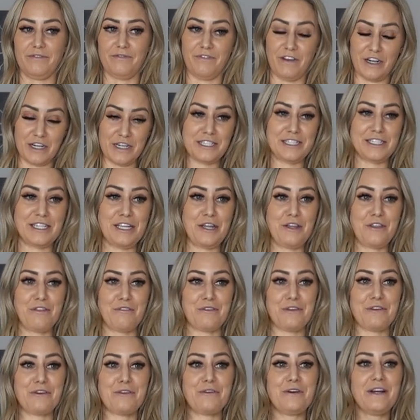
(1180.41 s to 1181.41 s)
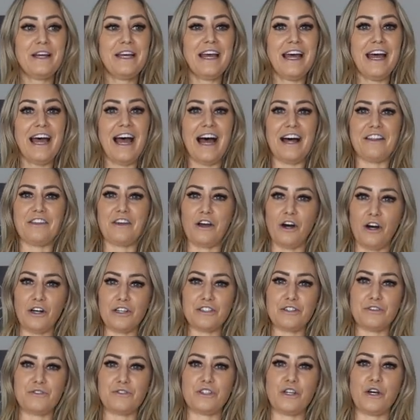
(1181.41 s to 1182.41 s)
very see-through, and they
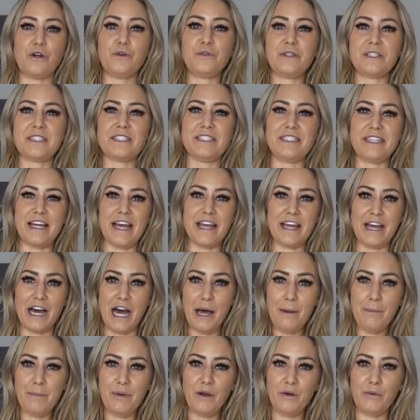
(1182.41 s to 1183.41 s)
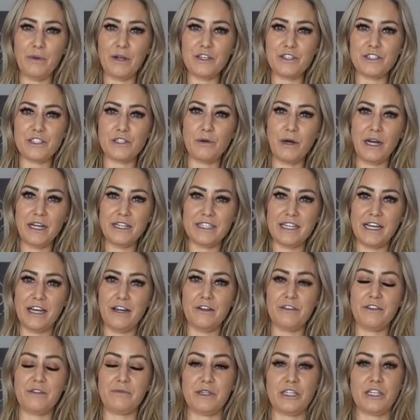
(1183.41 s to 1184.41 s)
also don't stay up when you squat
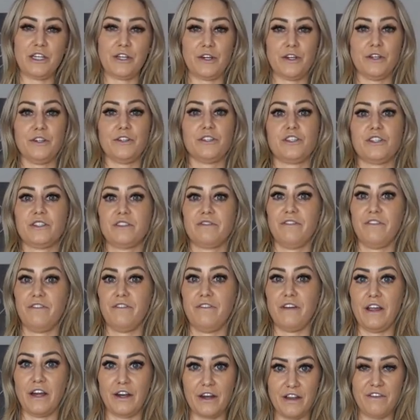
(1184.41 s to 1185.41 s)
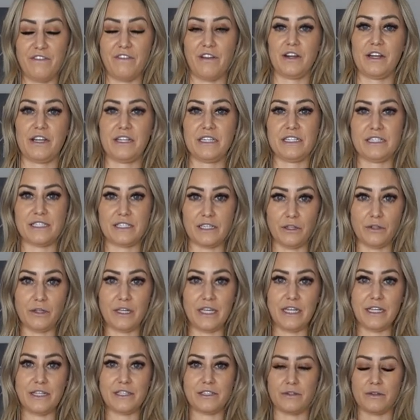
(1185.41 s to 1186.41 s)
down. The material is just very, very
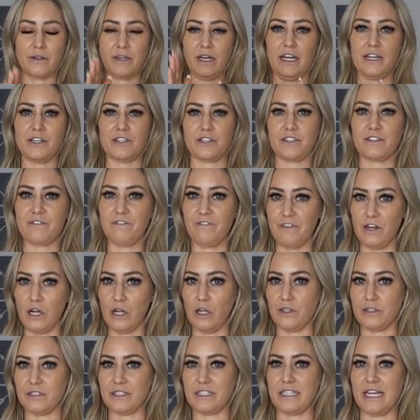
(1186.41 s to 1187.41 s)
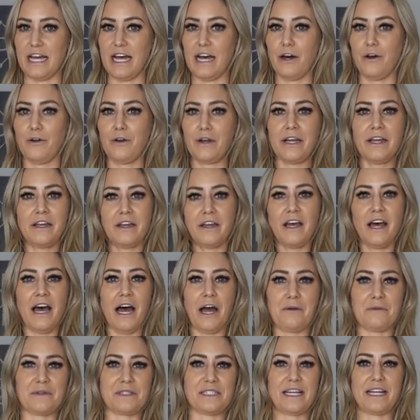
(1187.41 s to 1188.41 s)
silky, so it kind of just falls down.
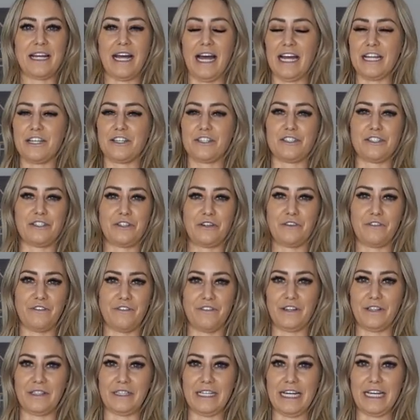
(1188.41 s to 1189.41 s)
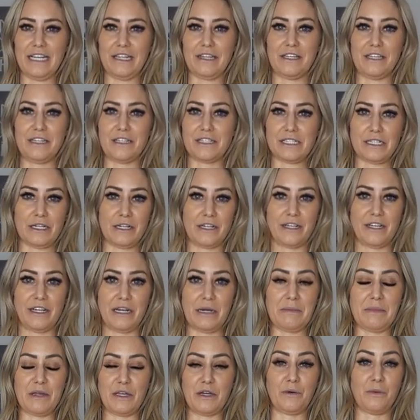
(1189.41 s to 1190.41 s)
I was like, I just don't feel like these are
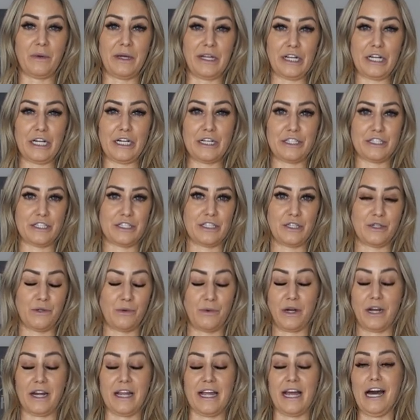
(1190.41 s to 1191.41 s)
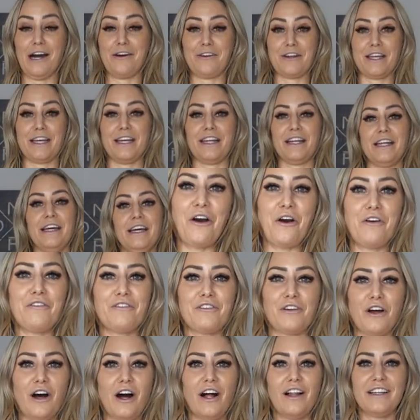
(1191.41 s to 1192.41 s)
gonna be a winner to work out in.
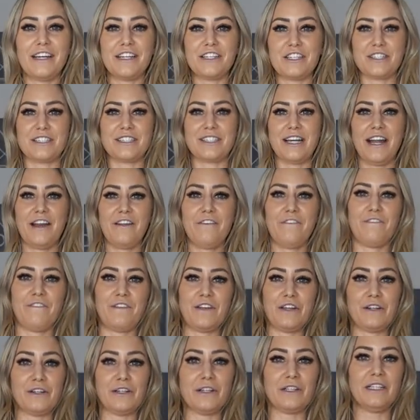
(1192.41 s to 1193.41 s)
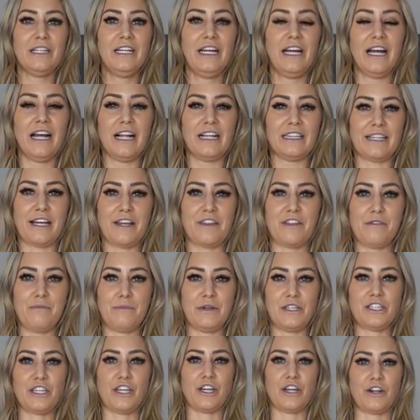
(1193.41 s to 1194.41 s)
Overall, I just kind of feel like the
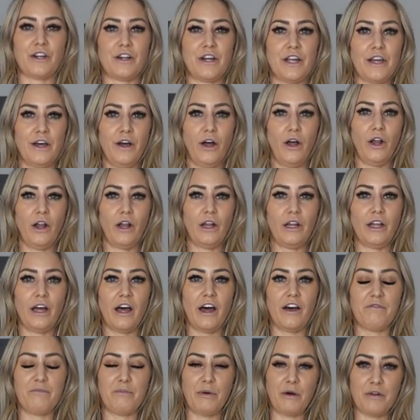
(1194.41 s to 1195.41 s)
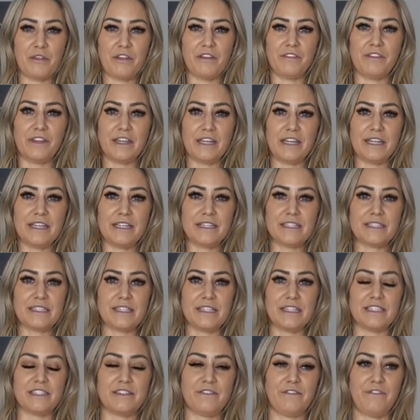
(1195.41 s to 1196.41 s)
material of both of these
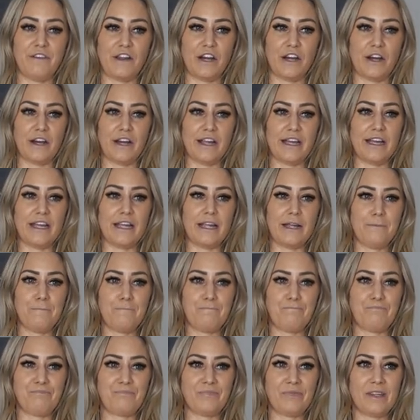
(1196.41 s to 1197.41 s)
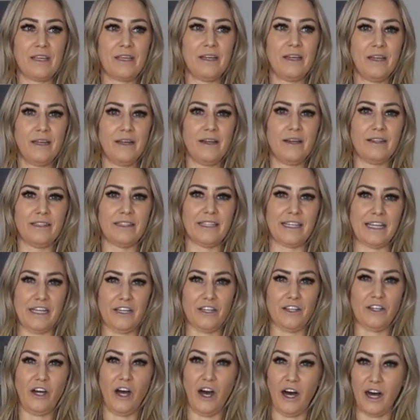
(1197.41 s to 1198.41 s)
is very,
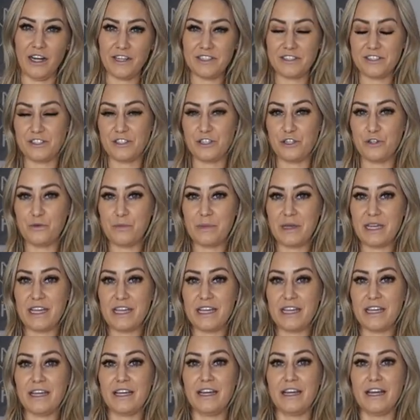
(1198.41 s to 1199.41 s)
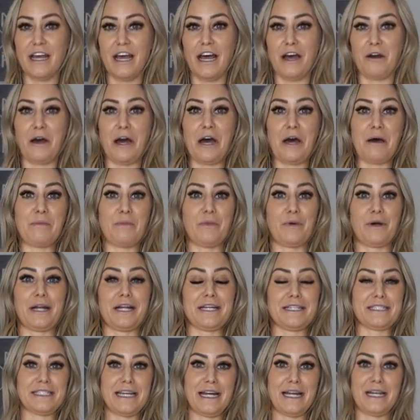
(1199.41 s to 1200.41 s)
like, costumey. When
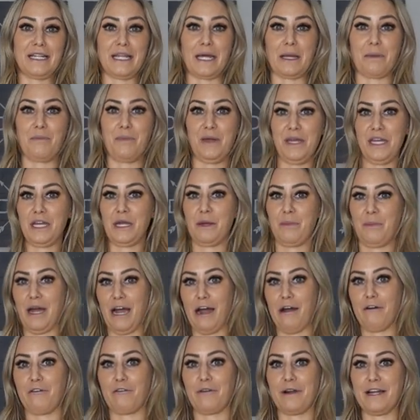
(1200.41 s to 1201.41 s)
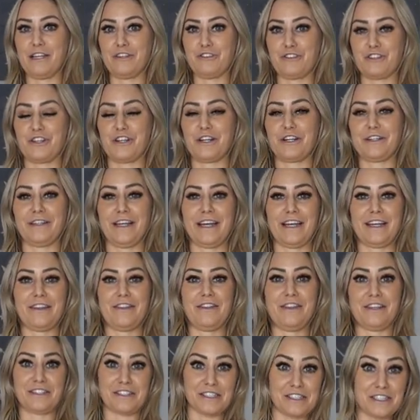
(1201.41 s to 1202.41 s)
I said, like, pink Power Ranger,
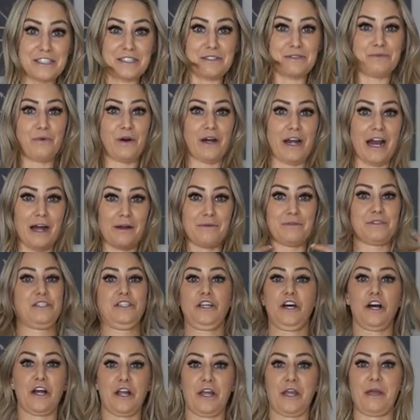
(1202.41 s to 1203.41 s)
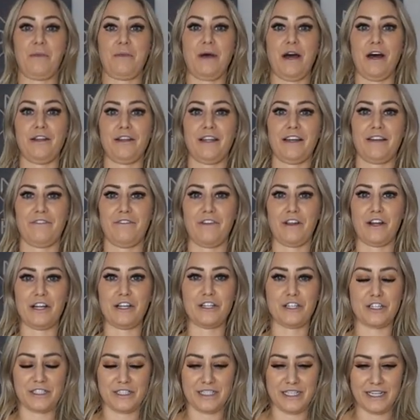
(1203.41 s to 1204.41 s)
like, this is what I was talking about, like,
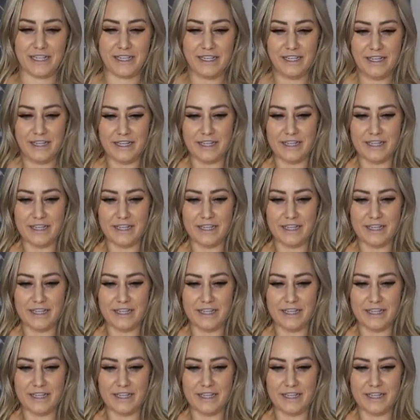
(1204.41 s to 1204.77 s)
very just, like,